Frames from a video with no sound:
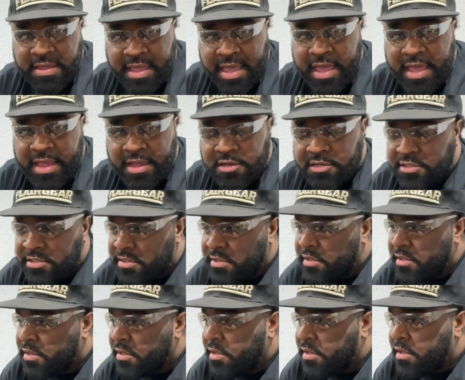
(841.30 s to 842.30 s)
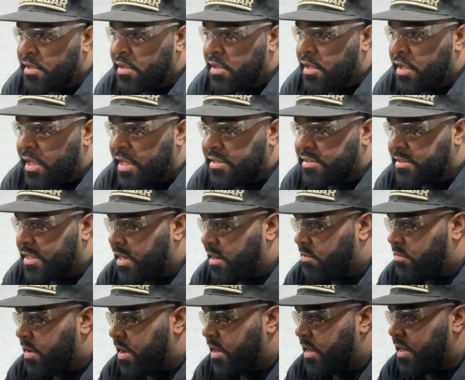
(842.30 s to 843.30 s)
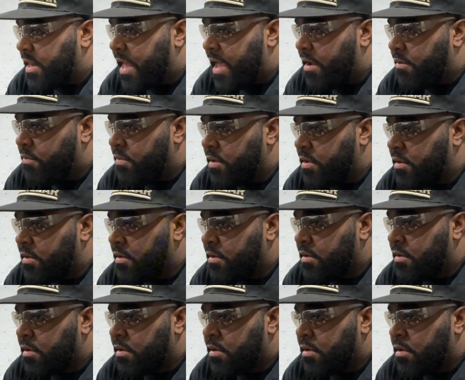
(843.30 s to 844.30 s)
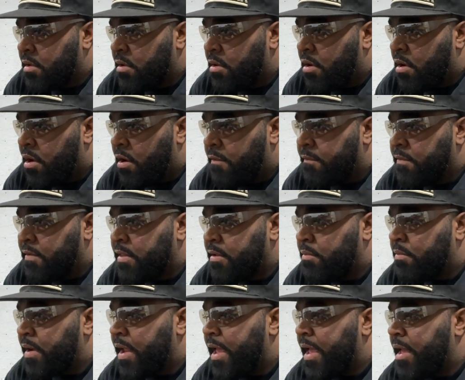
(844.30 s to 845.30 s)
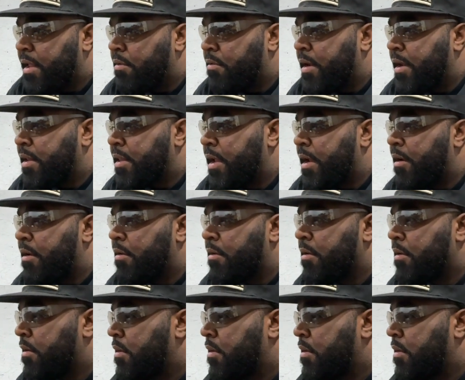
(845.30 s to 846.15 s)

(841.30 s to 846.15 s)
gauge instead of running that one off of the red right there.